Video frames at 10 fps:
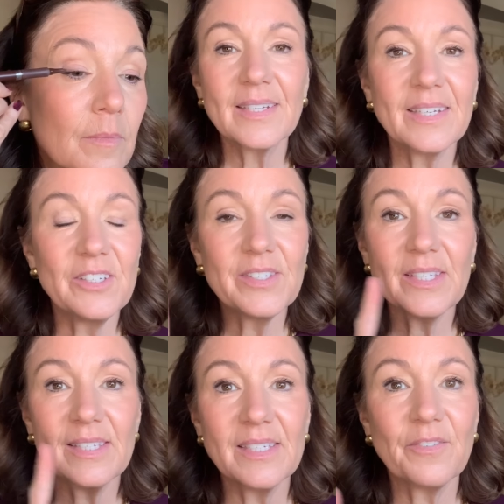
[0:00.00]
Can you see
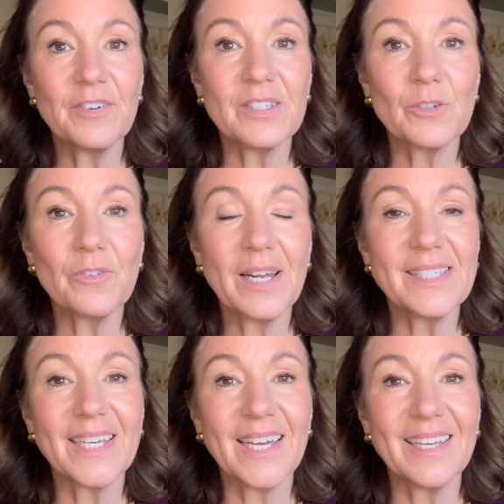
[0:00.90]
the difference
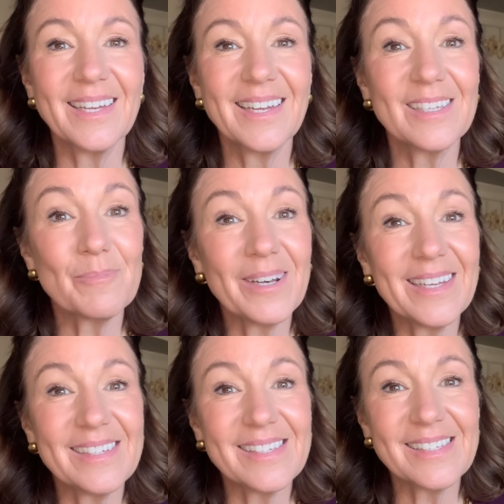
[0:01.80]
already? It's
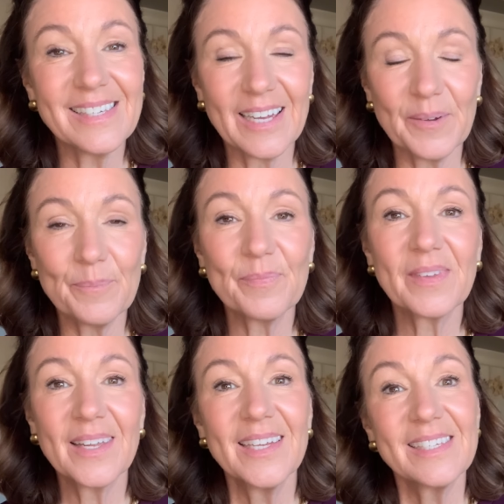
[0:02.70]
brilliant, isn't it?
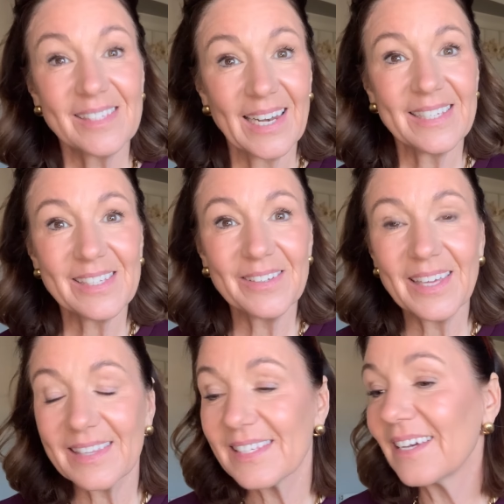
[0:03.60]
So let's do the
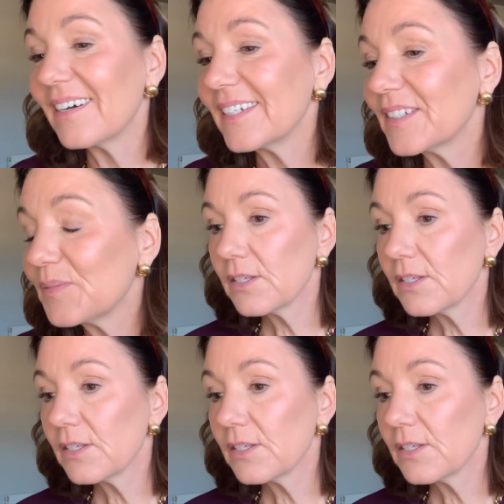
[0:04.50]
other side.